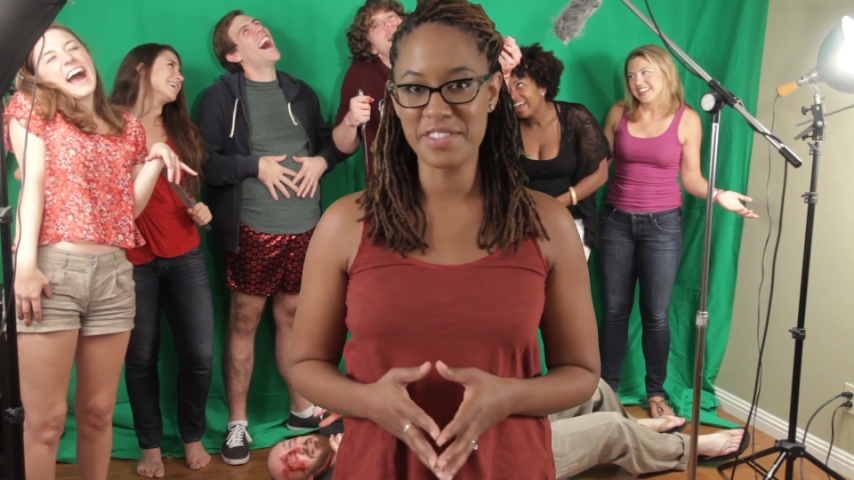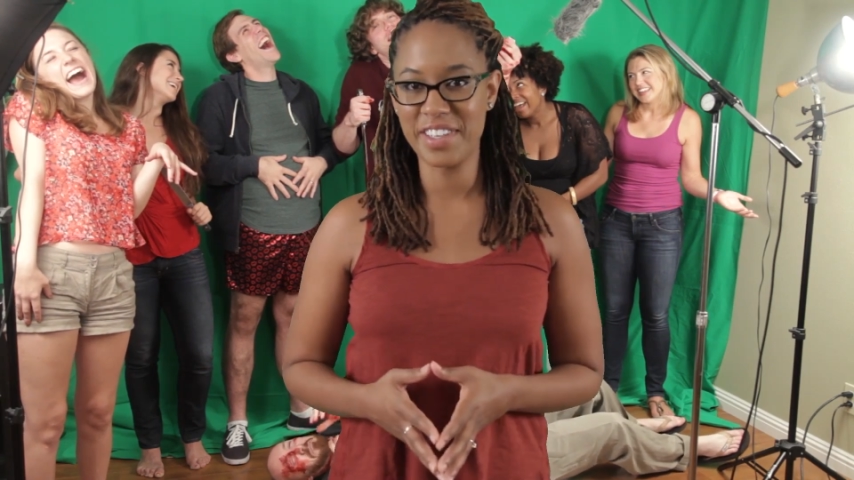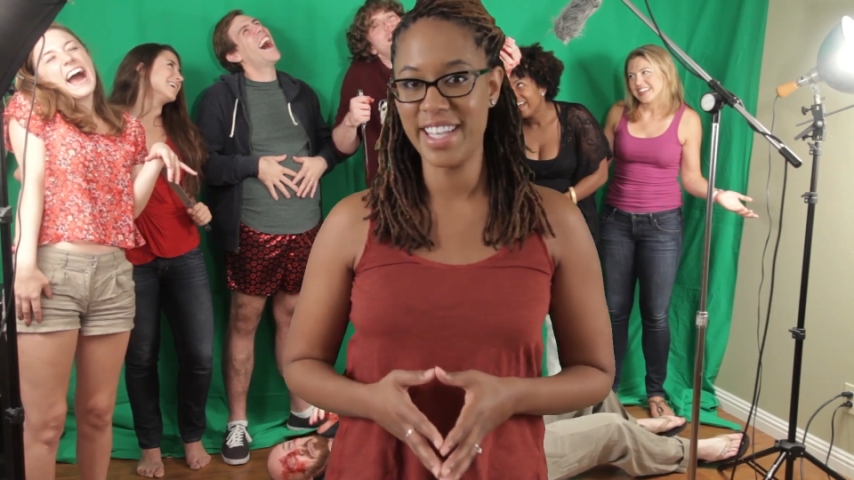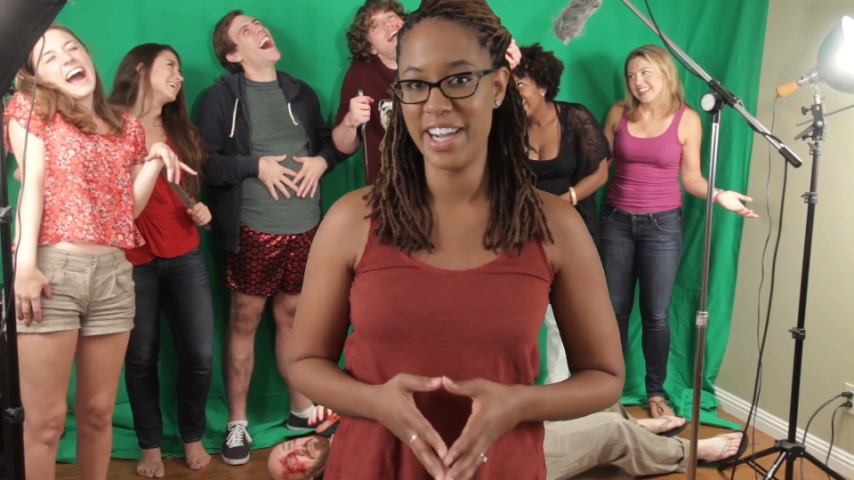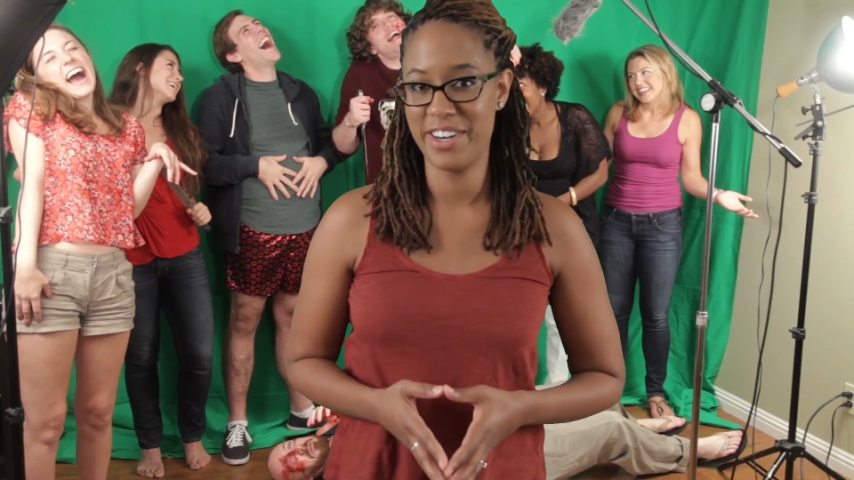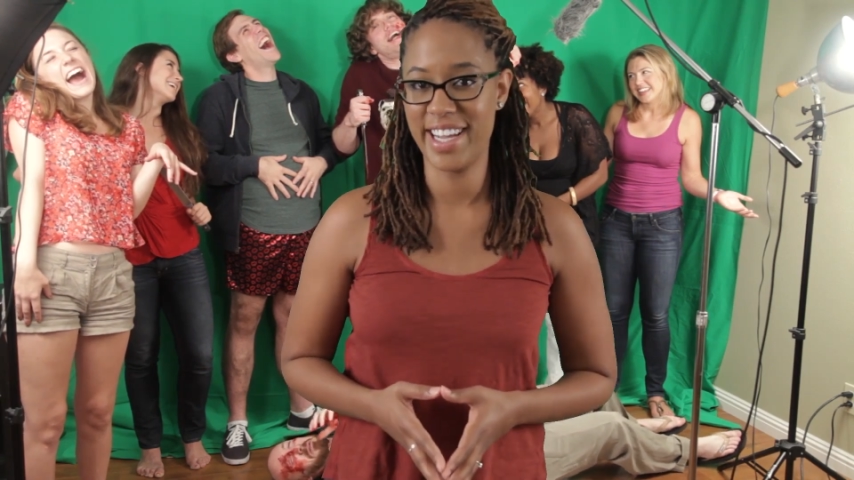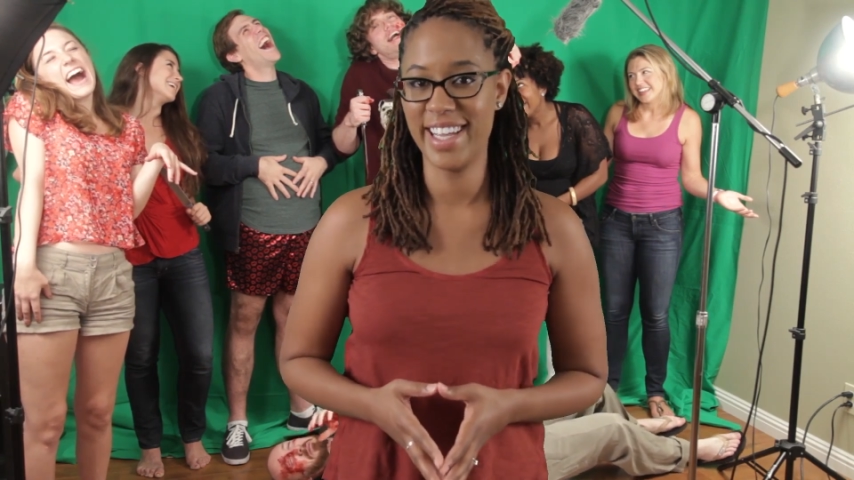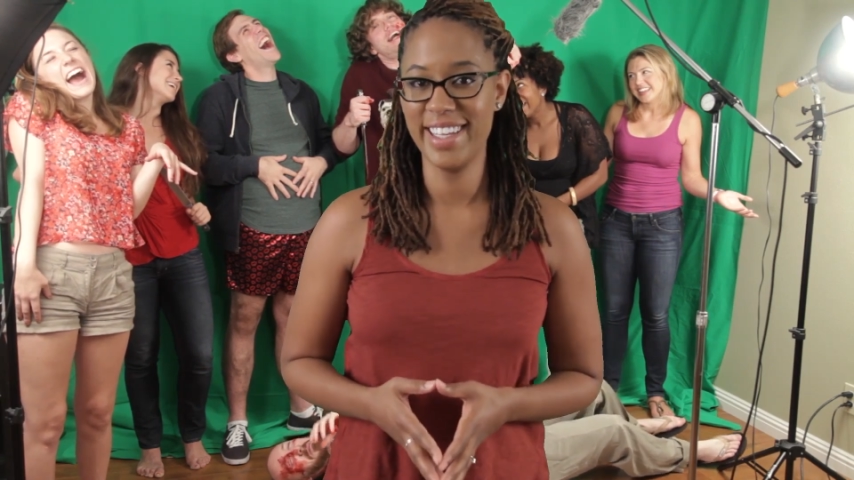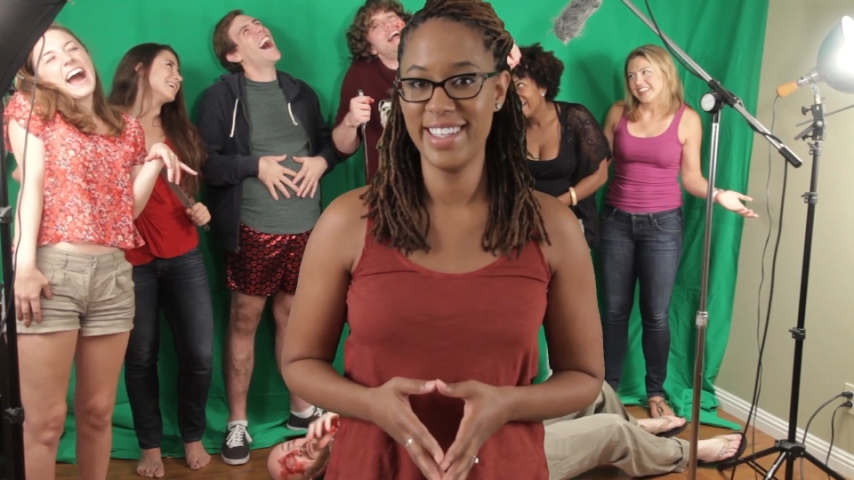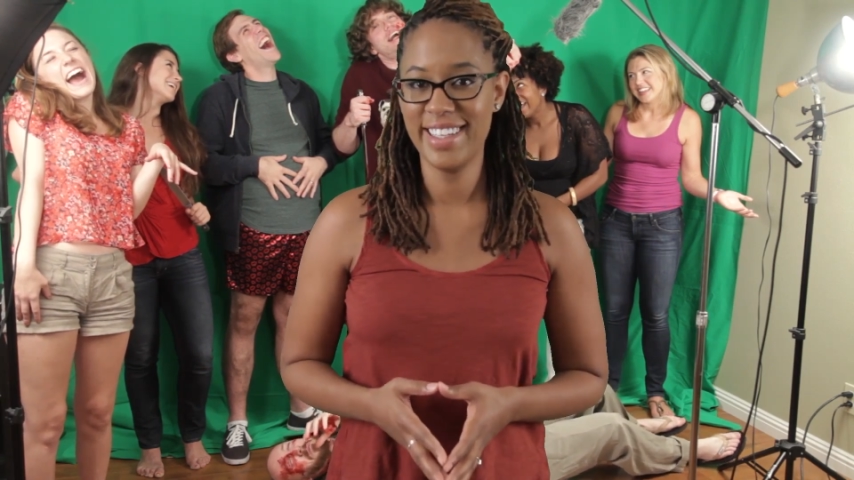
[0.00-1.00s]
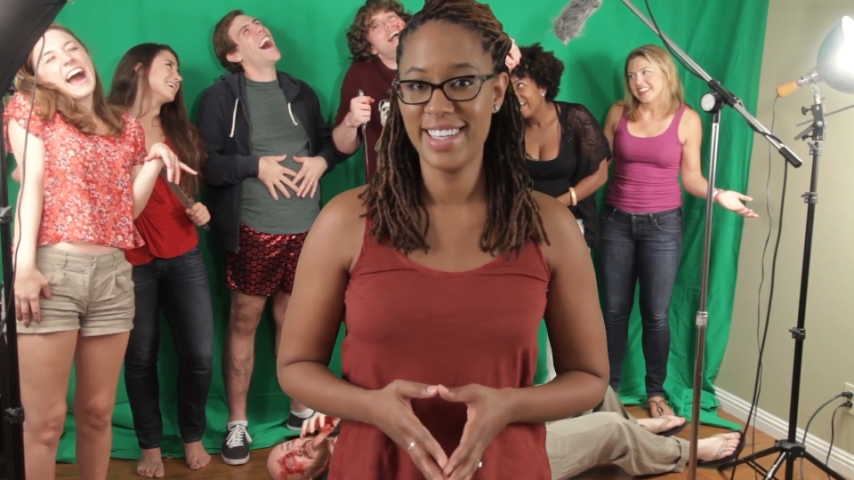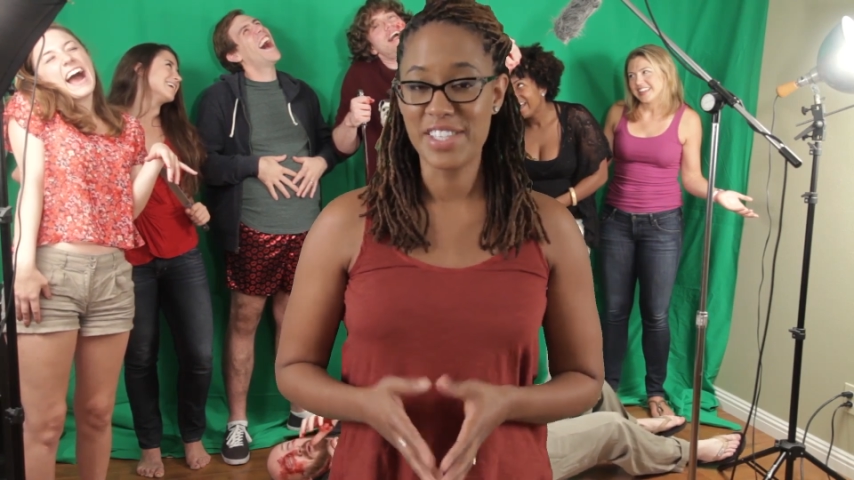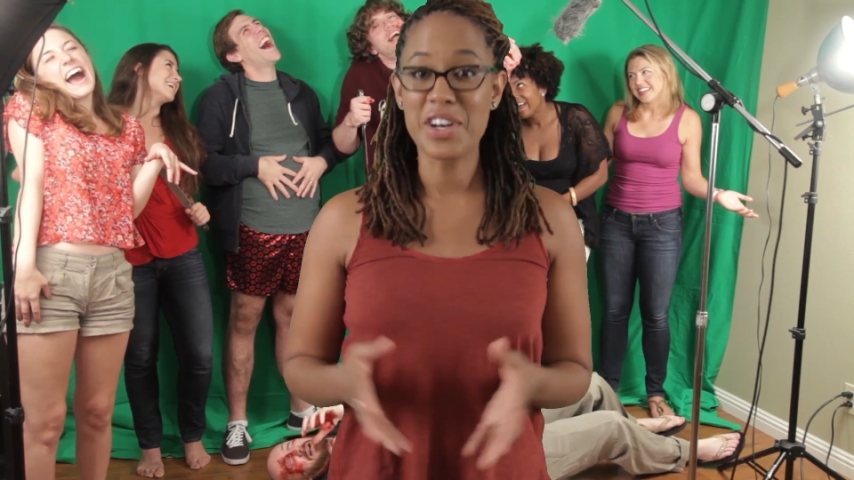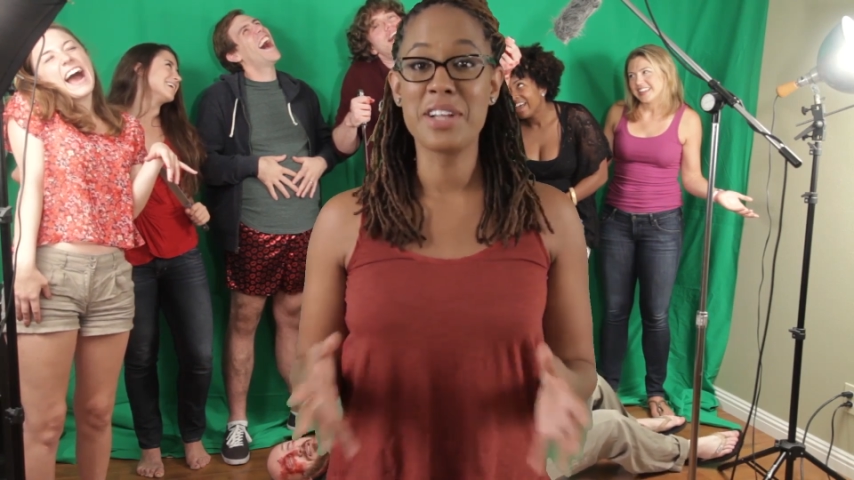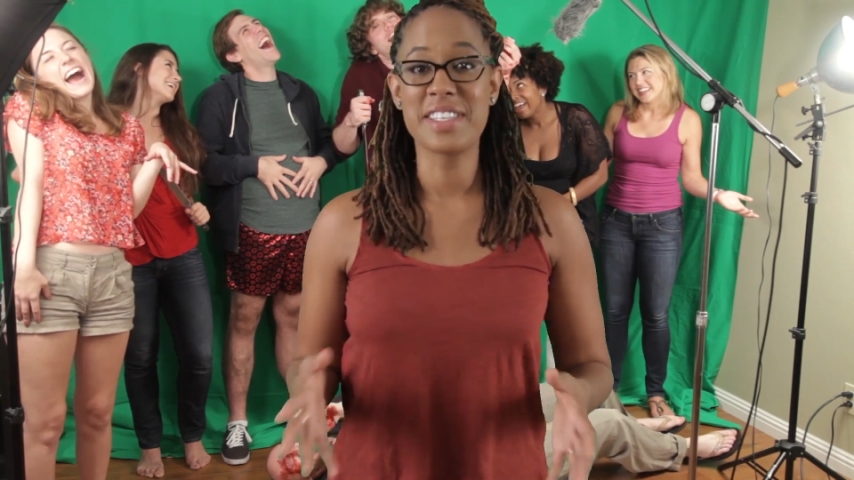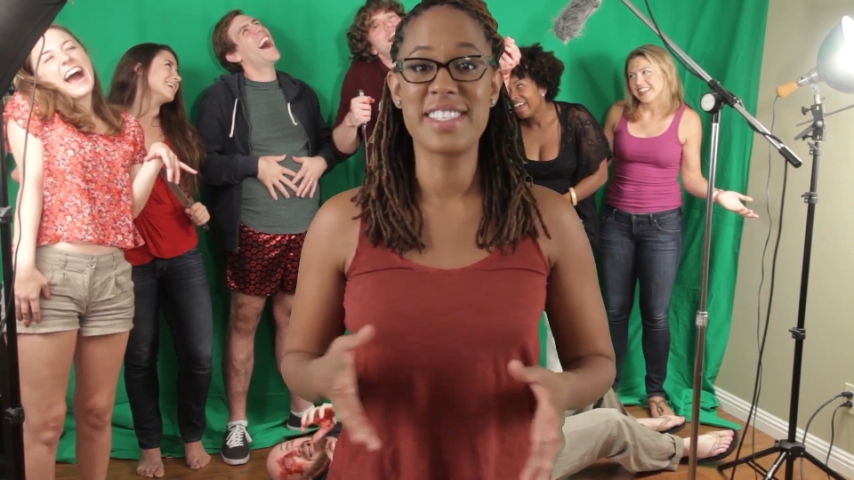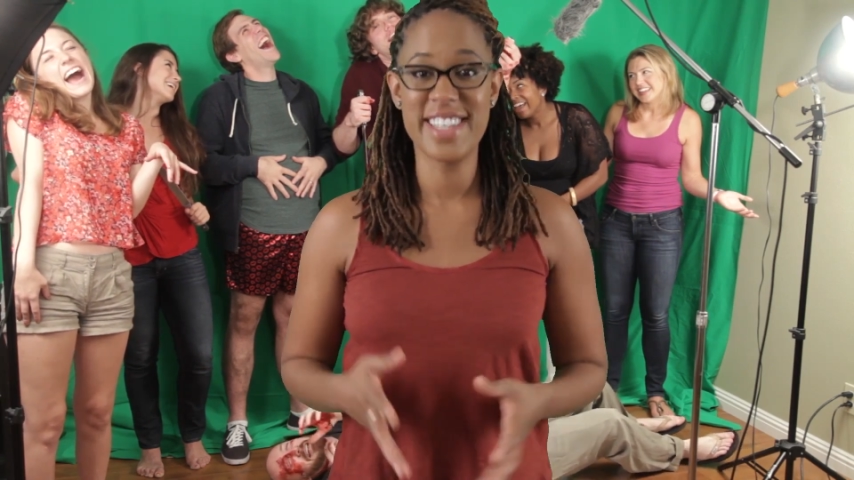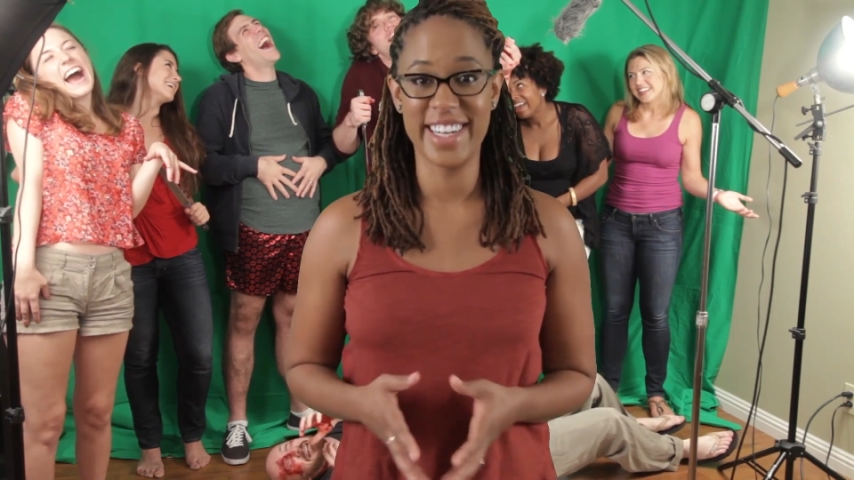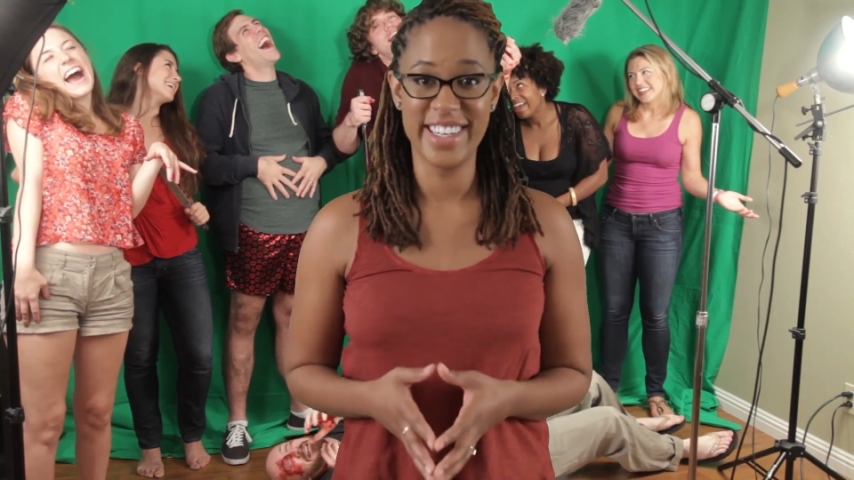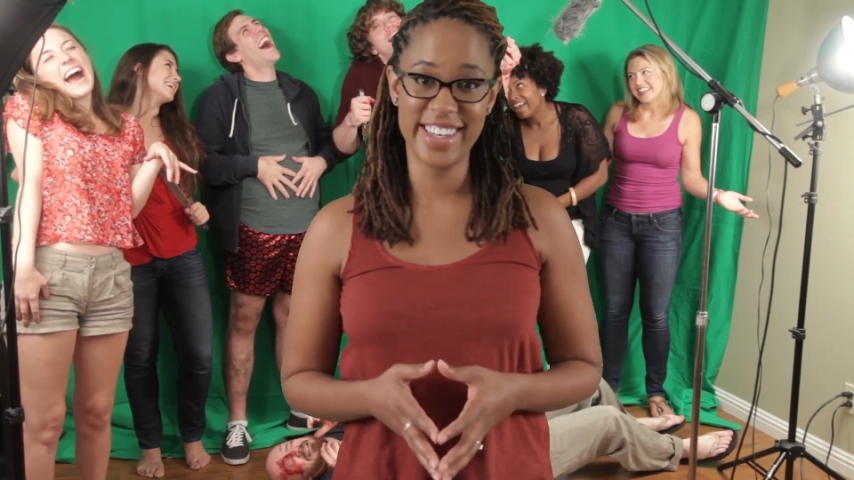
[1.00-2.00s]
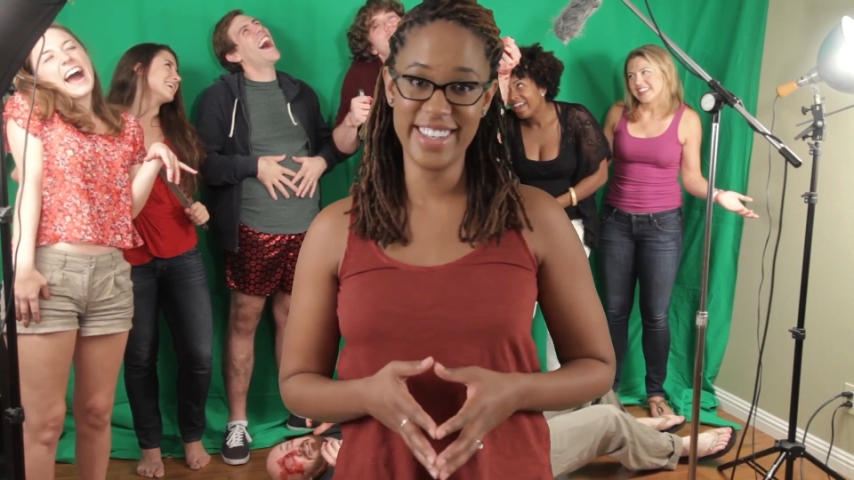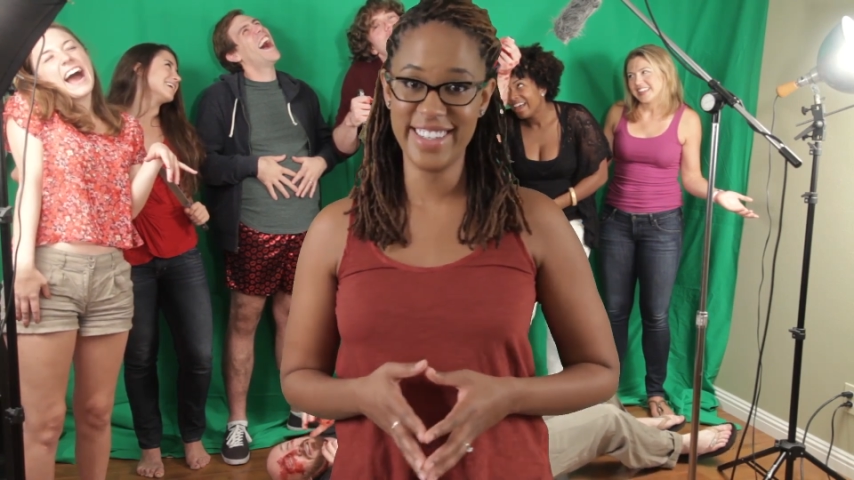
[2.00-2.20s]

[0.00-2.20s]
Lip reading: hilarity. It's called the stinger.